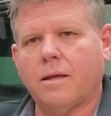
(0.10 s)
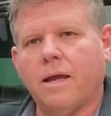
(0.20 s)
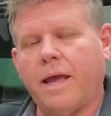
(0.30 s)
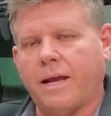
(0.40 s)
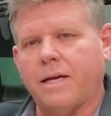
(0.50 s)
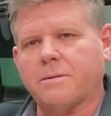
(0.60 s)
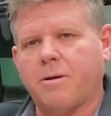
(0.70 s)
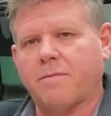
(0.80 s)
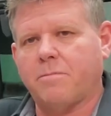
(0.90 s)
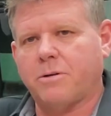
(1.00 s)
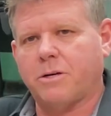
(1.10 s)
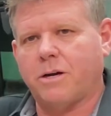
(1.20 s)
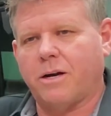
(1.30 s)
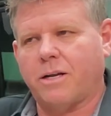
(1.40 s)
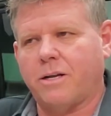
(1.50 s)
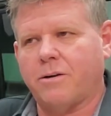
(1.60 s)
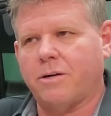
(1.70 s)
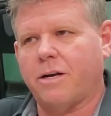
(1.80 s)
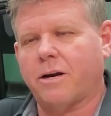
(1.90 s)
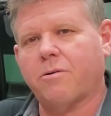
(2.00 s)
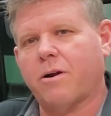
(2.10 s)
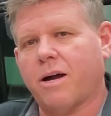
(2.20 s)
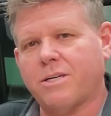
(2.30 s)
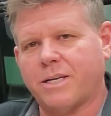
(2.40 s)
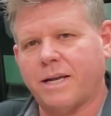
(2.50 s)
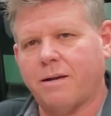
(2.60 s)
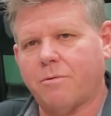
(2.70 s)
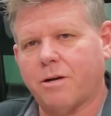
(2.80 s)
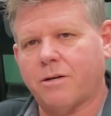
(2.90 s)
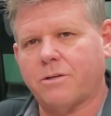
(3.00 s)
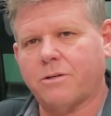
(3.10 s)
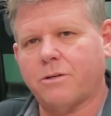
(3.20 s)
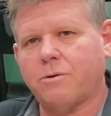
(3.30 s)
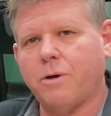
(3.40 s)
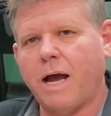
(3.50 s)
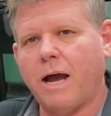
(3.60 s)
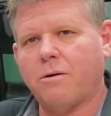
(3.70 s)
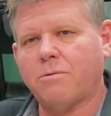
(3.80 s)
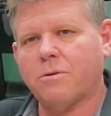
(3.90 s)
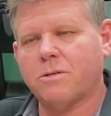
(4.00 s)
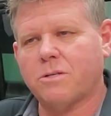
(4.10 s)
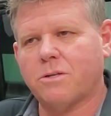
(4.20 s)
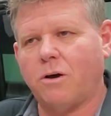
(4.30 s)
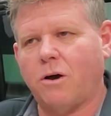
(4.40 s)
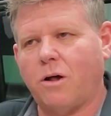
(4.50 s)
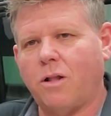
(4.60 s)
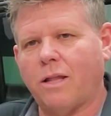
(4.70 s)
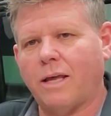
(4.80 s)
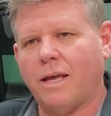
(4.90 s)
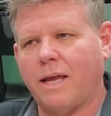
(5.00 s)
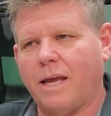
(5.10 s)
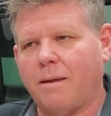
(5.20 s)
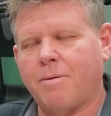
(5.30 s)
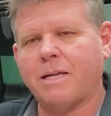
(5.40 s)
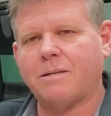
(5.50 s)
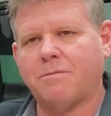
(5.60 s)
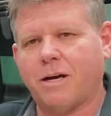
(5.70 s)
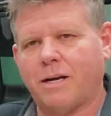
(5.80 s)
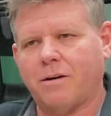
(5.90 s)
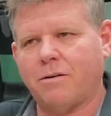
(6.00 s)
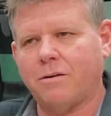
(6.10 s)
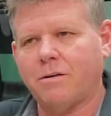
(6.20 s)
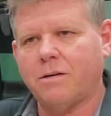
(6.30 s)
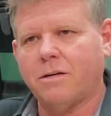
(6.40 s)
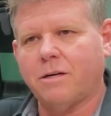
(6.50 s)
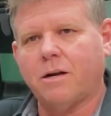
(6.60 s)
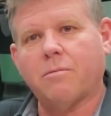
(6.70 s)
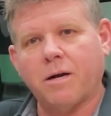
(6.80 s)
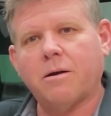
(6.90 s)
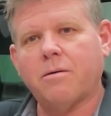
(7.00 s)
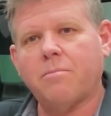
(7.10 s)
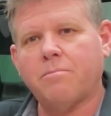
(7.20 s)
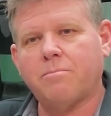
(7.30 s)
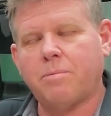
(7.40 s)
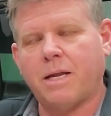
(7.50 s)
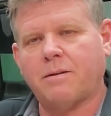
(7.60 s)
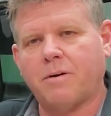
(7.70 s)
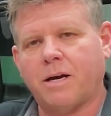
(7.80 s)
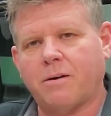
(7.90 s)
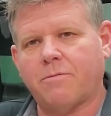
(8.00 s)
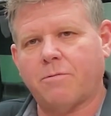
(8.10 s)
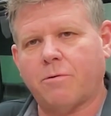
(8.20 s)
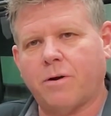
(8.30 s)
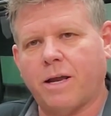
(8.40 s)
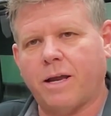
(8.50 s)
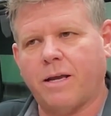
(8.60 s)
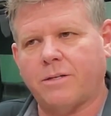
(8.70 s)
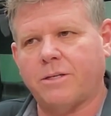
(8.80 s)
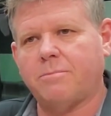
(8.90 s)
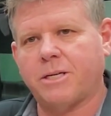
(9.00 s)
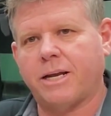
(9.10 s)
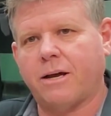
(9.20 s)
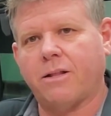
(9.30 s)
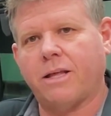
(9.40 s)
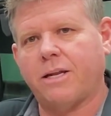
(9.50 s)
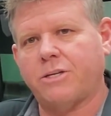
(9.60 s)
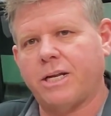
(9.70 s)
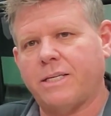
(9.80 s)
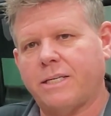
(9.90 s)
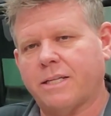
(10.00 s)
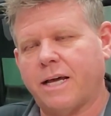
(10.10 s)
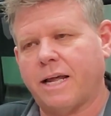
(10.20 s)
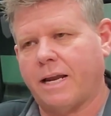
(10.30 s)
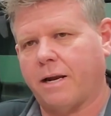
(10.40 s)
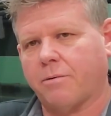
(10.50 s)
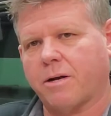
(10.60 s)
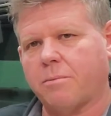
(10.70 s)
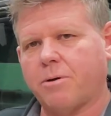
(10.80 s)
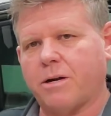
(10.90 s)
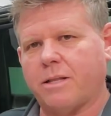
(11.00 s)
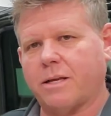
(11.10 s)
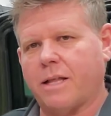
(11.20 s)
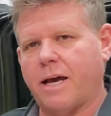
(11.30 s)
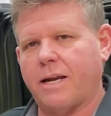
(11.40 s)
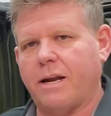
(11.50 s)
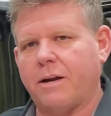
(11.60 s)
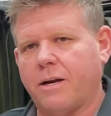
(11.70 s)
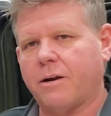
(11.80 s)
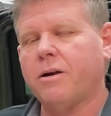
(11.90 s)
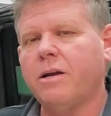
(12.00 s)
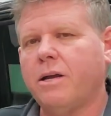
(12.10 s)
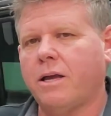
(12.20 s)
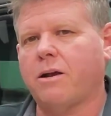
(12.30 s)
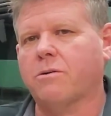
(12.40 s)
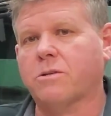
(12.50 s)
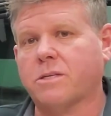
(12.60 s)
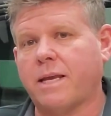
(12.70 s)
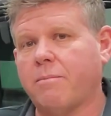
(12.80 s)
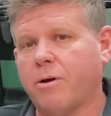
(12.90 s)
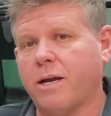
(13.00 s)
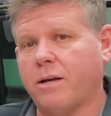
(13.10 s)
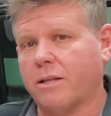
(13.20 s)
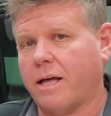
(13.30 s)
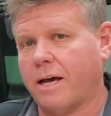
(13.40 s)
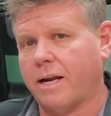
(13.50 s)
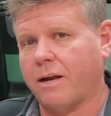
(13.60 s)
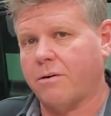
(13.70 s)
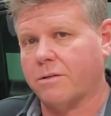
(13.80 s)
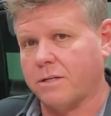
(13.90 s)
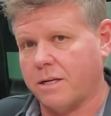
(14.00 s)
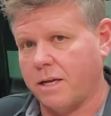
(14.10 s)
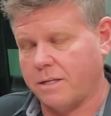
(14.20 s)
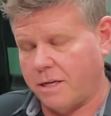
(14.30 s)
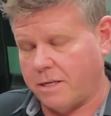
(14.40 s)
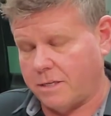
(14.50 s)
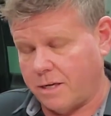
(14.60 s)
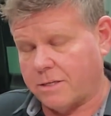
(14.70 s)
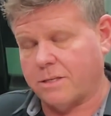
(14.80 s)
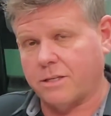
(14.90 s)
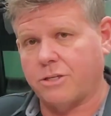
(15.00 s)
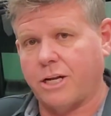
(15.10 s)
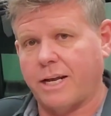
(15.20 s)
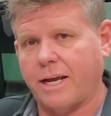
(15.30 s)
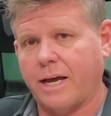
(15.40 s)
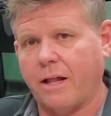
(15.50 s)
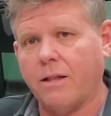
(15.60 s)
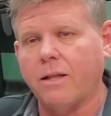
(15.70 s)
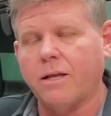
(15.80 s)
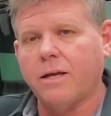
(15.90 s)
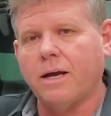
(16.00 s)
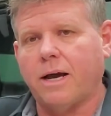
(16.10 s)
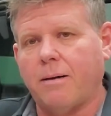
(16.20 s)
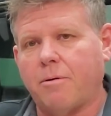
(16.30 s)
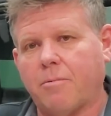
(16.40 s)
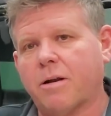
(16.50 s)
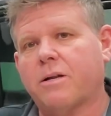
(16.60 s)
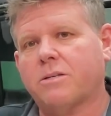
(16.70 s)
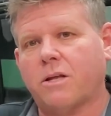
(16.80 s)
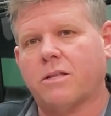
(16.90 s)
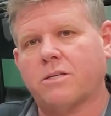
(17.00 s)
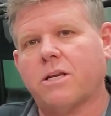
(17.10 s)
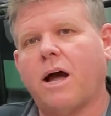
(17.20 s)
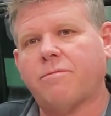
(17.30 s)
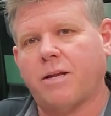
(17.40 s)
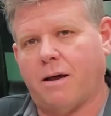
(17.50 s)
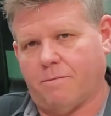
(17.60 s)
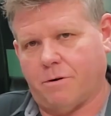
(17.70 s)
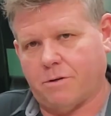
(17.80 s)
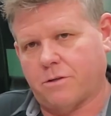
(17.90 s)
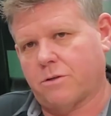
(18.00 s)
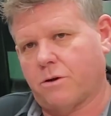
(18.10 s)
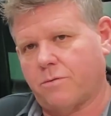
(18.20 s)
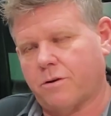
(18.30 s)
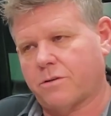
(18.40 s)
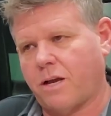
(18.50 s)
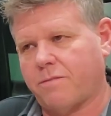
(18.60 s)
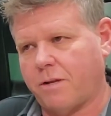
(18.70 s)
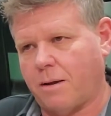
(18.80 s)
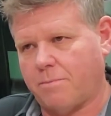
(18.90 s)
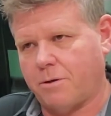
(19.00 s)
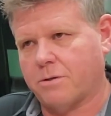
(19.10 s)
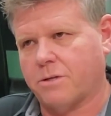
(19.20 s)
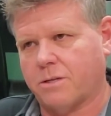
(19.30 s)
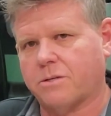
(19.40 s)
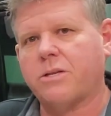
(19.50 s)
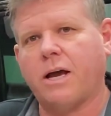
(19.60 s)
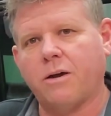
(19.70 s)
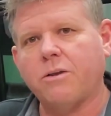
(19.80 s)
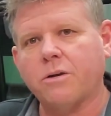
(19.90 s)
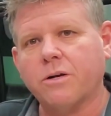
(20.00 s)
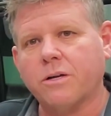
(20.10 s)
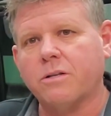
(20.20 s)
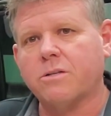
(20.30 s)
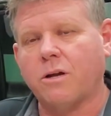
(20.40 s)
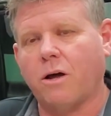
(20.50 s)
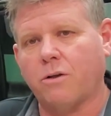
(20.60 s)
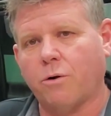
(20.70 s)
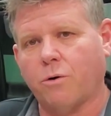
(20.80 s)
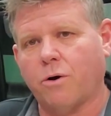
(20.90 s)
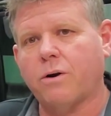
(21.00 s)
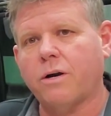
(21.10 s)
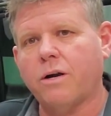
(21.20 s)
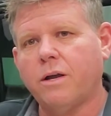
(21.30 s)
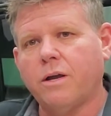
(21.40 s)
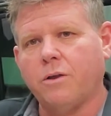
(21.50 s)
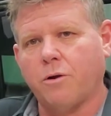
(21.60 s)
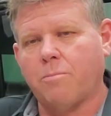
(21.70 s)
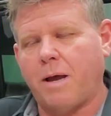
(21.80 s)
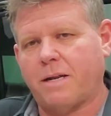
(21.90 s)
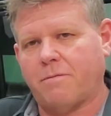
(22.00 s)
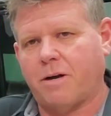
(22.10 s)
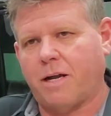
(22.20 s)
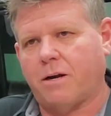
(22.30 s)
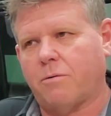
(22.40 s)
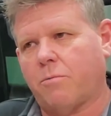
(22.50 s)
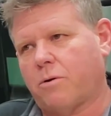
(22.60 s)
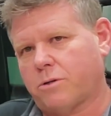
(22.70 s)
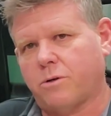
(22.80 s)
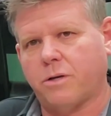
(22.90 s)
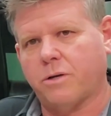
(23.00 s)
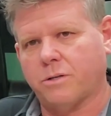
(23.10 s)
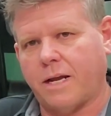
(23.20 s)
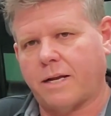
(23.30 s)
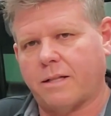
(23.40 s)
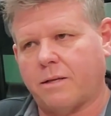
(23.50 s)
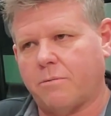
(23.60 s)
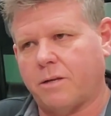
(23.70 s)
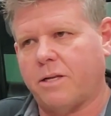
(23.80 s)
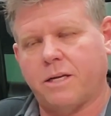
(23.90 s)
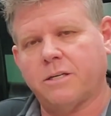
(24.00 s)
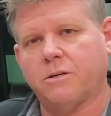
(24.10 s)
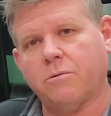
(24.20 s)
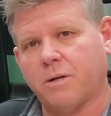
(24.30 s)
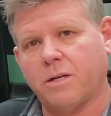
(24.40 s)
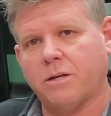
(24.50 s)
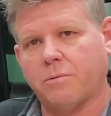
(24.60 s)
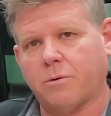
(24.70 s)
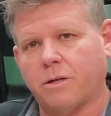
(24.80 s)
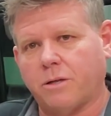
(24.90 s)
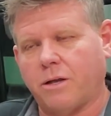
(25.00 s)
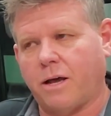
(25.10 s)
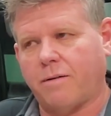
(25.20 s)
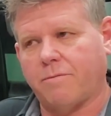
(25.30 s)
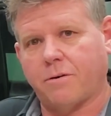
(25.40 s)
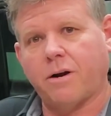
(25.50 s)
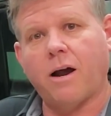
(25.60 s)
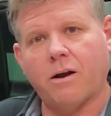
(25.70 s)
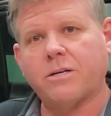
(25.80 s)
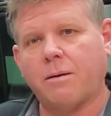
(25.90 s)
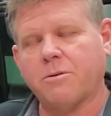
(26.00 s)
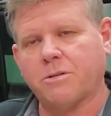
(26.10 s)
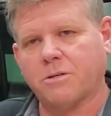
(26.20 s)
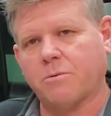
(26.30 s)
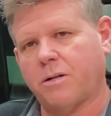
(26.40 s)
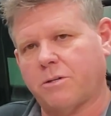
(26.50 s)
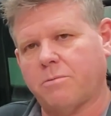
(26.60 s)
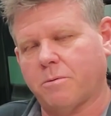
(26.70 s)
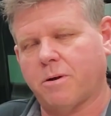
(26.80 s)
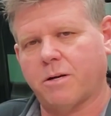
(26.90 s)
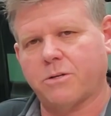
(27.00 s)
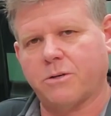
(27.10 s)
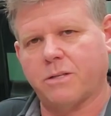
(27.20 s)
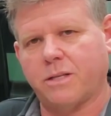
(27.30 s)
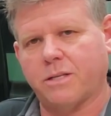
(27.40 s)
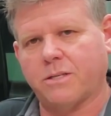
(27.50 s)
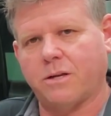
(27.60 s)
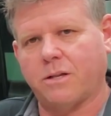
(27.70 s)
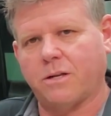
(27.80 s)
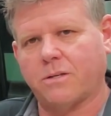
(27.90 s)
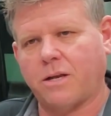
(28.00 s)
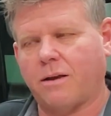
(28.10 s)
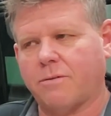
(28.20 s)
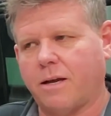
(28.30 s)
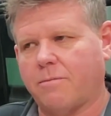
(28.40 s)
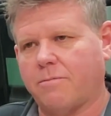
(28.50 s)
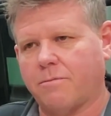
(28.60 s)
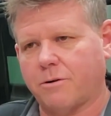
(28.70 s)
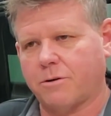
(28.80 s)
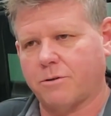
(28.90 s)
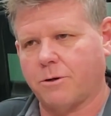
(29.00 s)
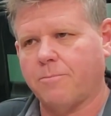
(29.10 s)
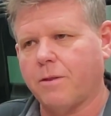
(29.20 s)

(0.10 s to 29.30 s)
Hey guys, Mike from Dirtydog here in our garage again, and we're going to show you how to install a pet divider, a rear pet divider for a Jeep JL and a JT Gladiator. We're going to put it on the Gladiator here. It goes the same way on the Gladiator it does as the JL, and we're going to install the soft top version. So if you're a soft top user, this is how you're going to install your pet divider. We'll show you exactly what you need to do, what you'll have for hard top users as well too, but we're going to show you the install on a soft top version. So